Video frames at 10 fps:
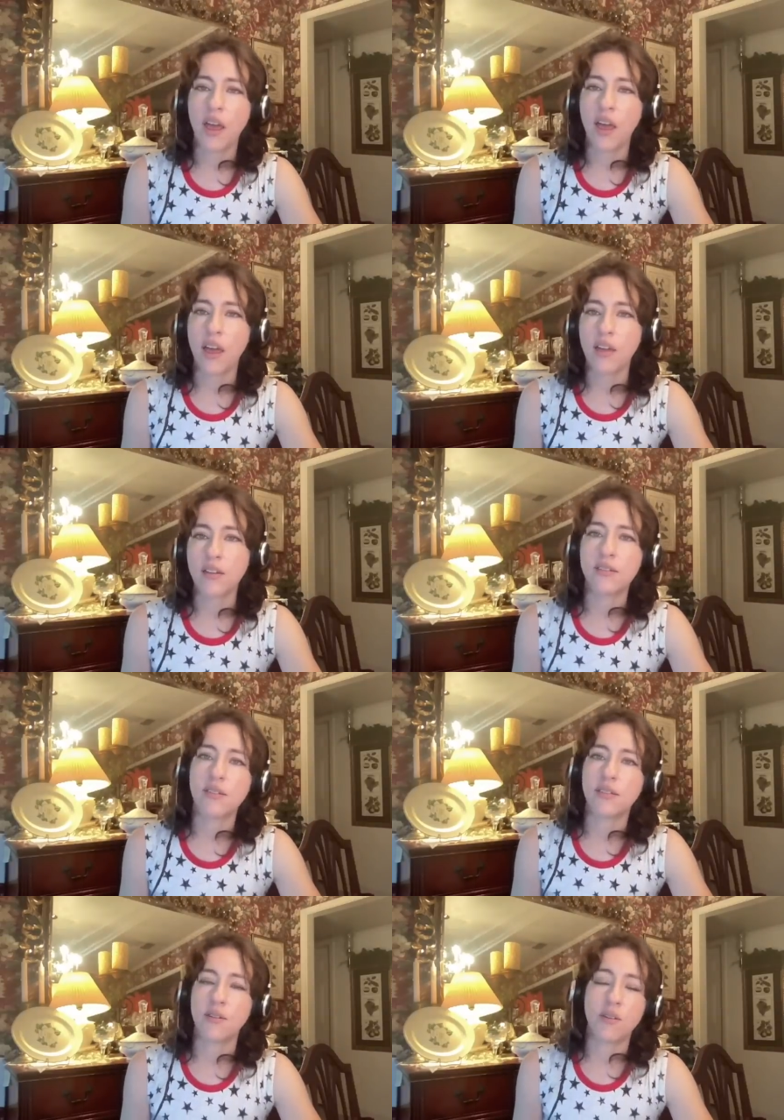And
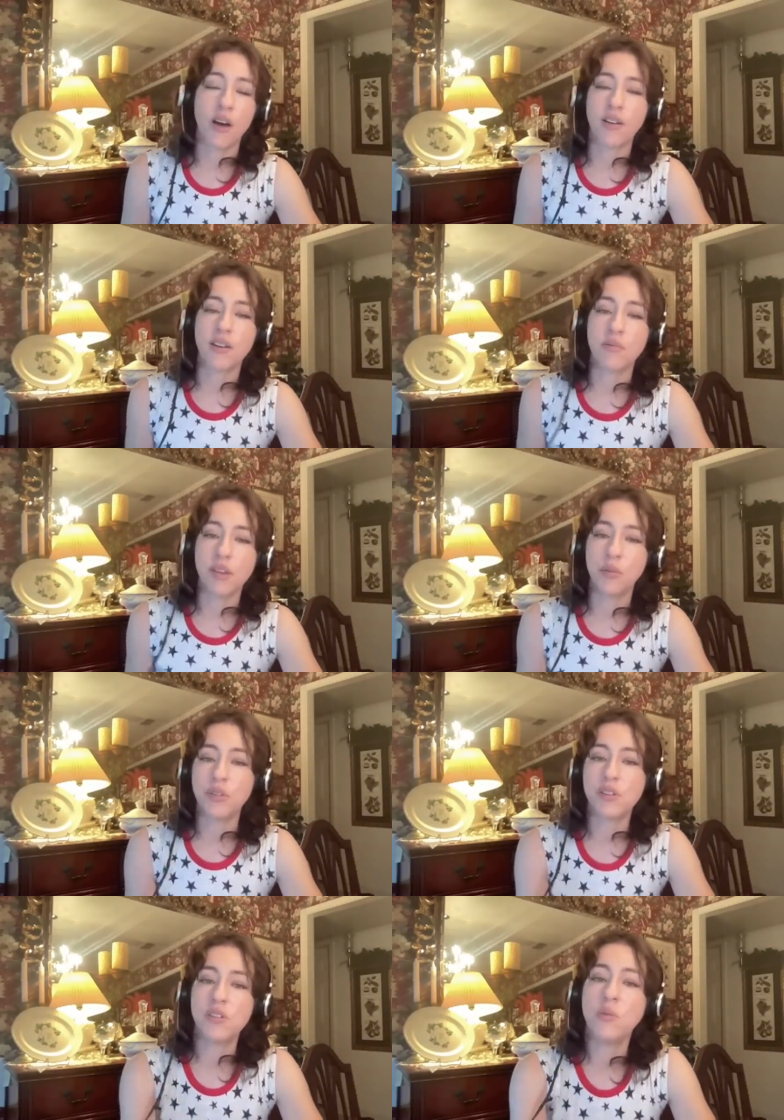they're not going to be able
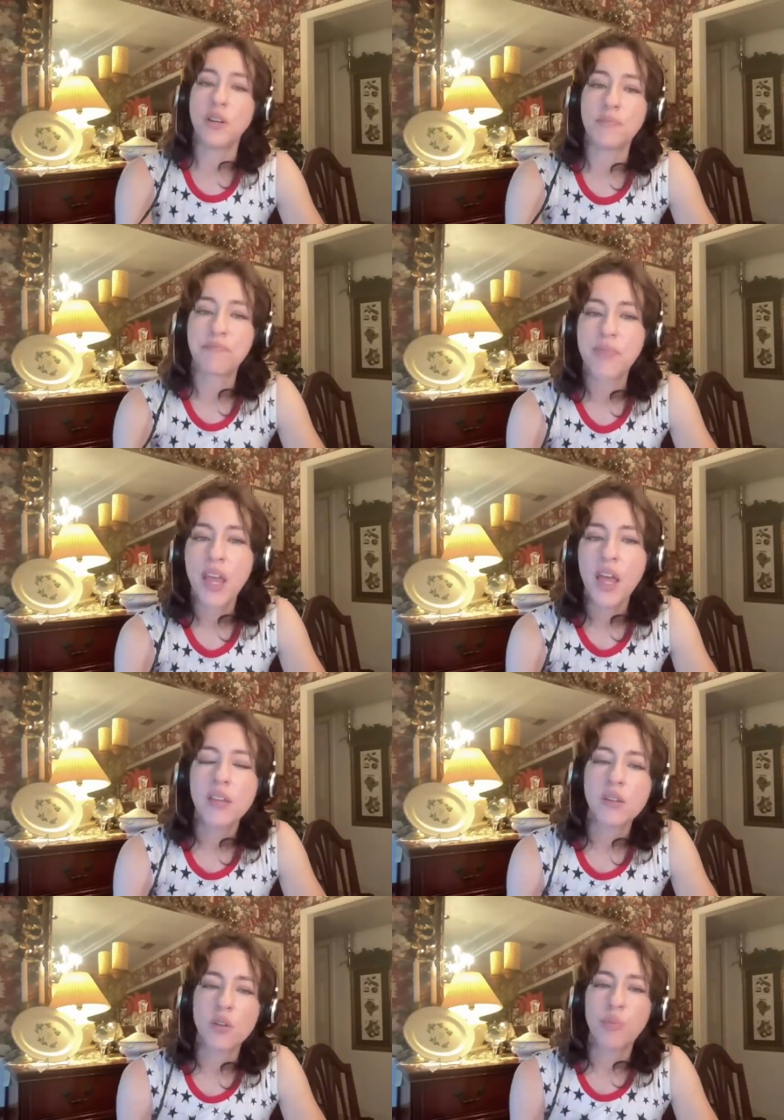to do it.
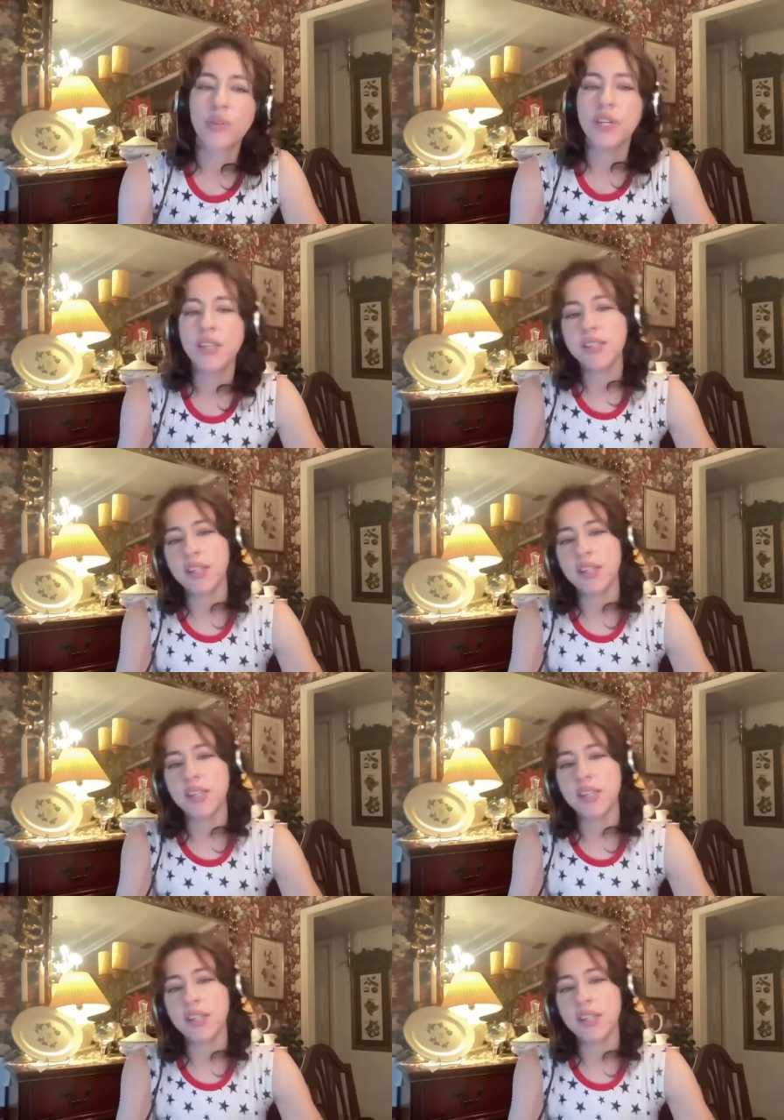So the Berlin